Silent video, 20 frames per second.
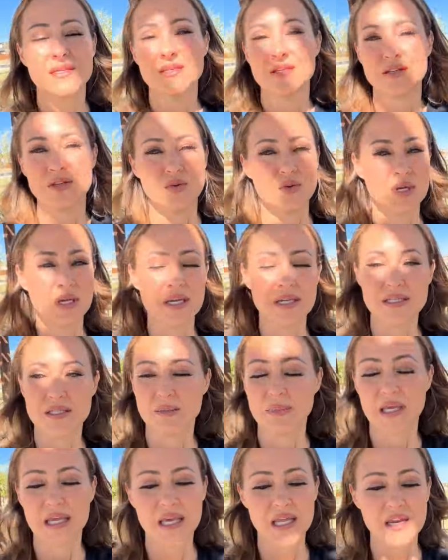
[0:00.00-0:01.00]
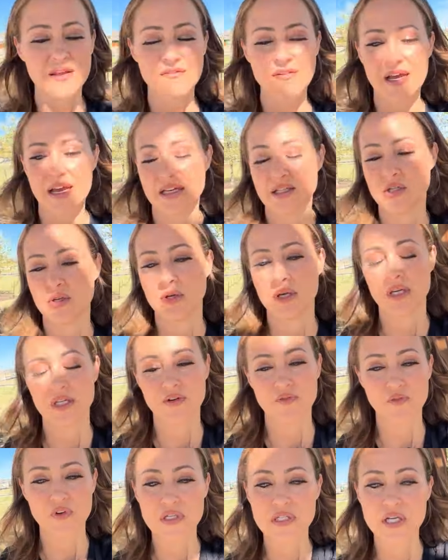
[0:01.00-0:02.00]
you can get to McKinney fast, you can get to
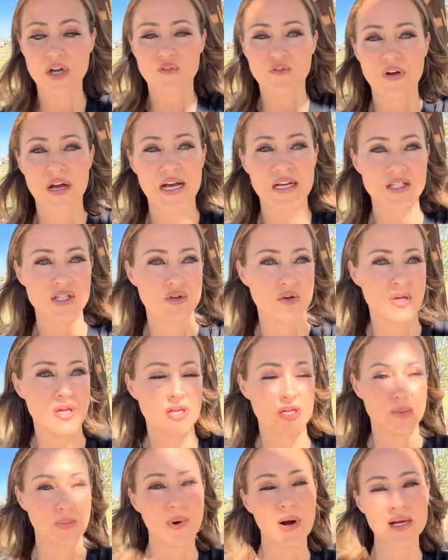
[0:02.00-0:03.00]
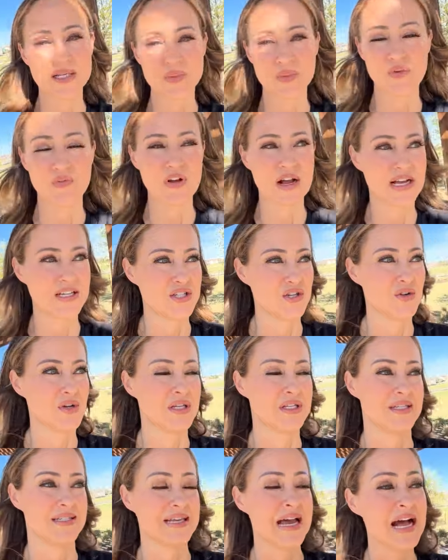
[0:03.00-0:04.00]
Frisco fast, you can get to Prosper fast, you can get
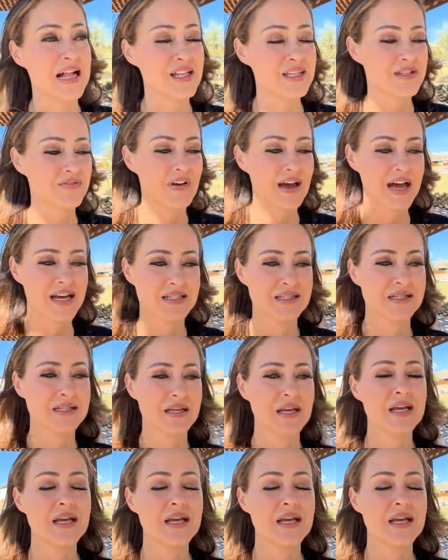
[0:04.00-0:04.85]
to Dallas fast.